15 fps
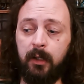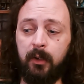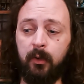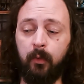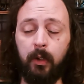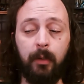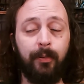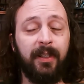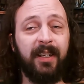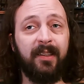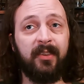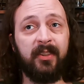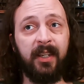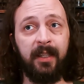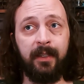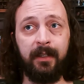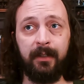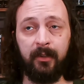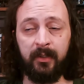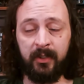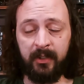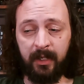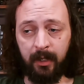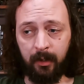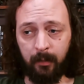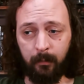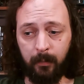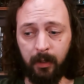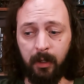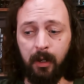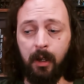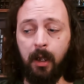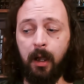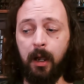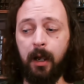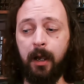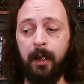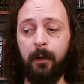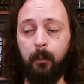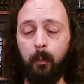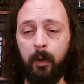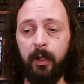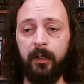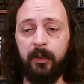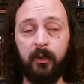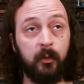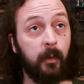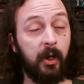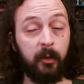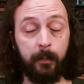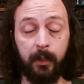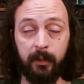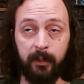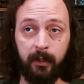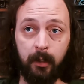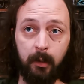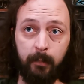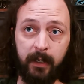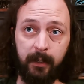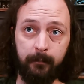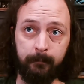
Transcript: to really play a sailing sim. I want swashbuckling combat.